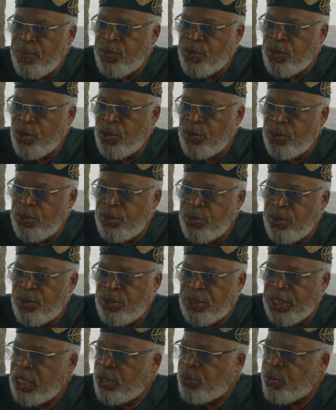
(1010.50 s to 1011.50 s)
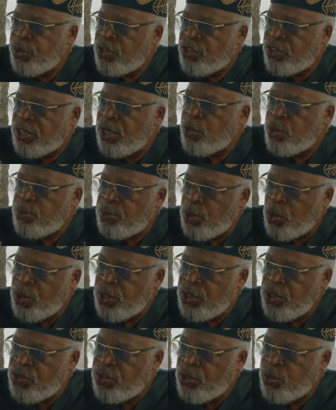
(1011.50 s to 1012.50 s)
certain sacred
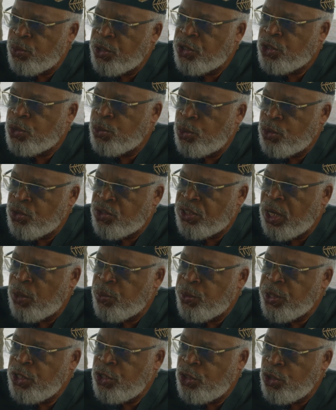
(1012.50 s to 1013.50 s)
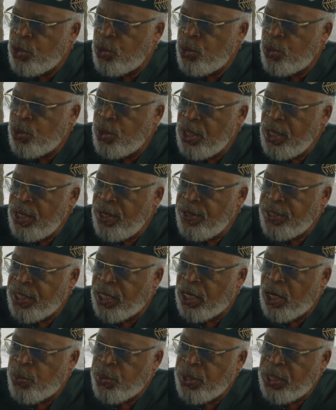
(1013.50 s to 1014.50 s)
ceremonies and rituals that we do
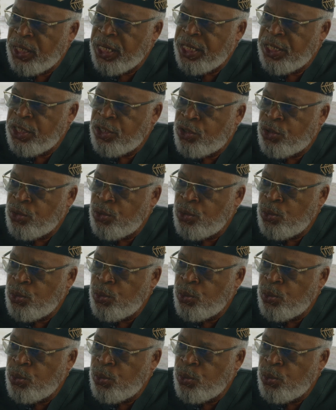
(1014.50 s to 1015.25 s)
that are related to